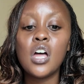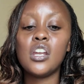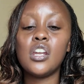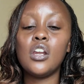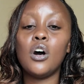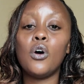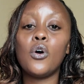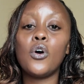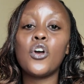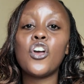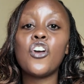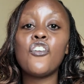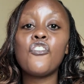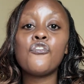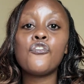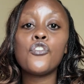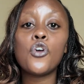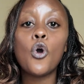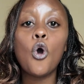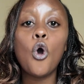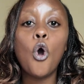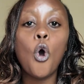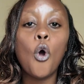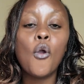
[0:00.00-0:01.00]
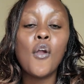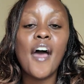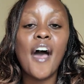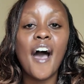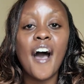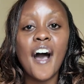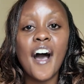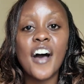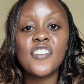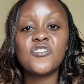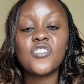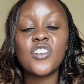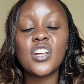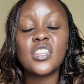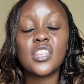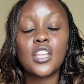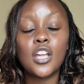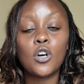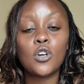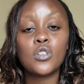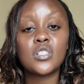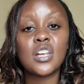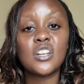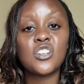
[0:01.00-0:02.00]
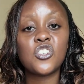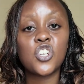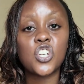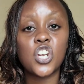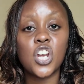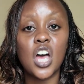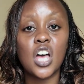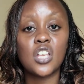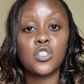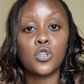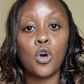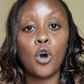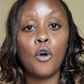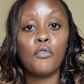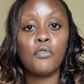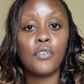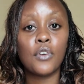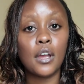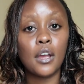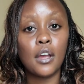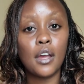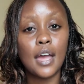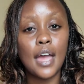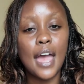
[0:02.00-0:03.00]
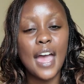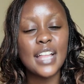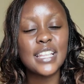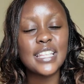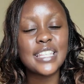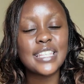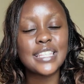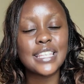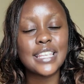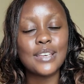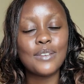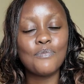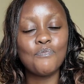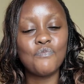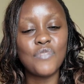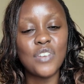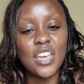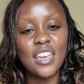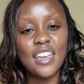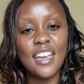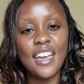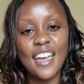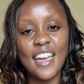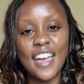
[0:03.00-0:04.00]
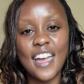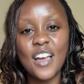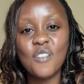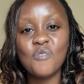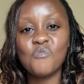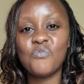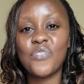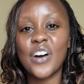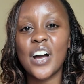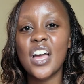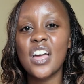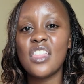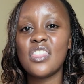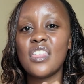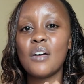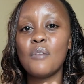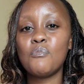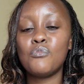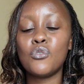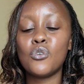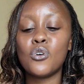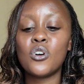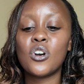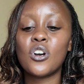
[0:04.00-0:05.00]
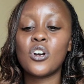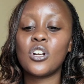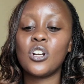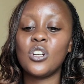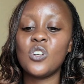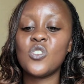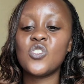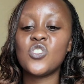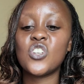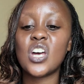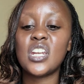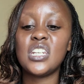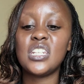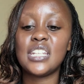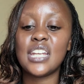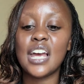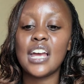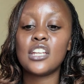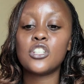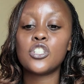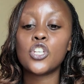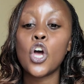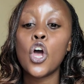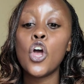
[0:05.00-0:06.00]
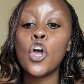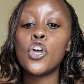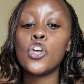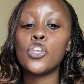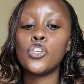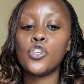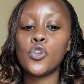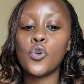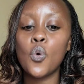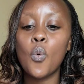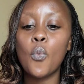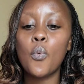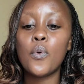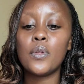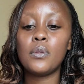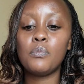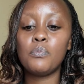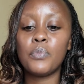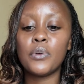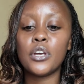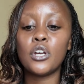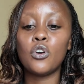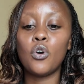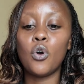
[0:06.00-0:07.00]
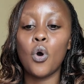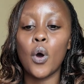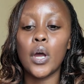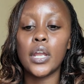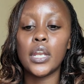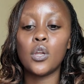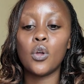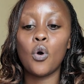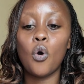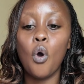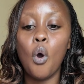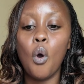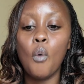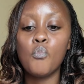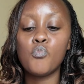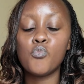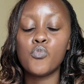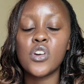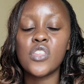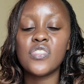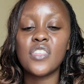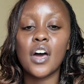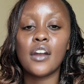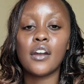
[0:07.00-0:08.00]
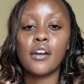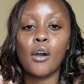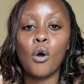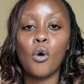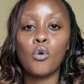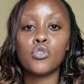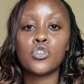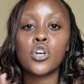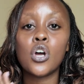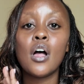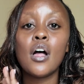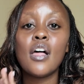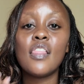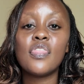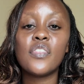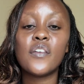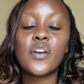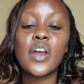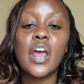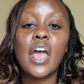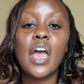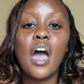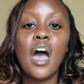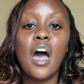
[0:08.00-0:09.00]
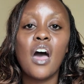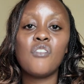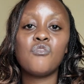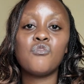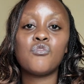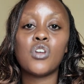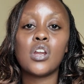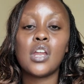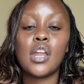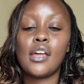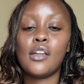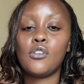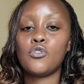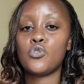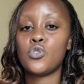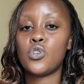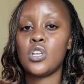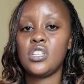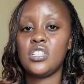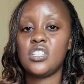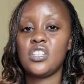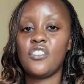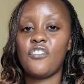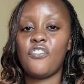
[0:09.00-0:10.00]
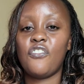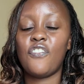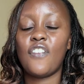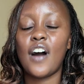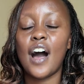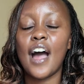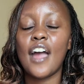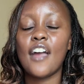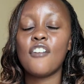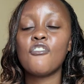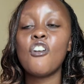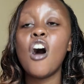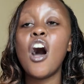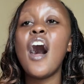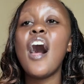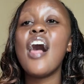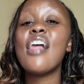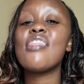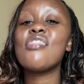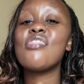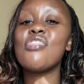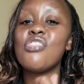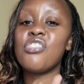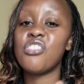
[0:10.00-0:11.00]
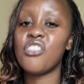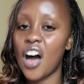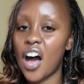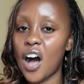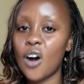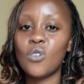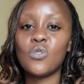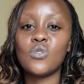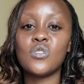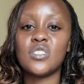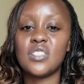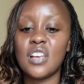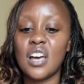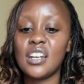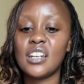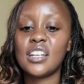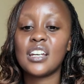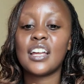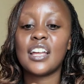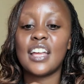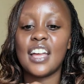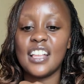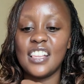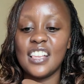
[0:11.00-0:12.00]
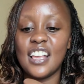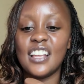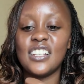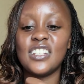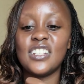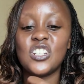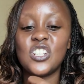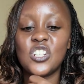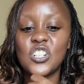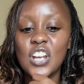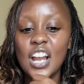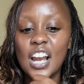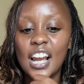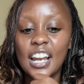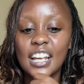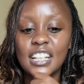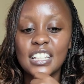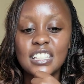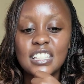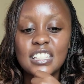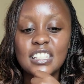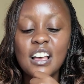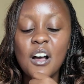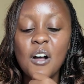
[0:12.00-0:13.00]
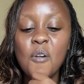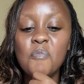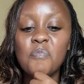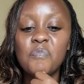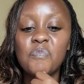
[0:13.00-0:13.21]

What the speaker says: Now, if you own 100,000 shares of NCBA by the book closure date, you will be going home with around 325,000 Kenyan shillings.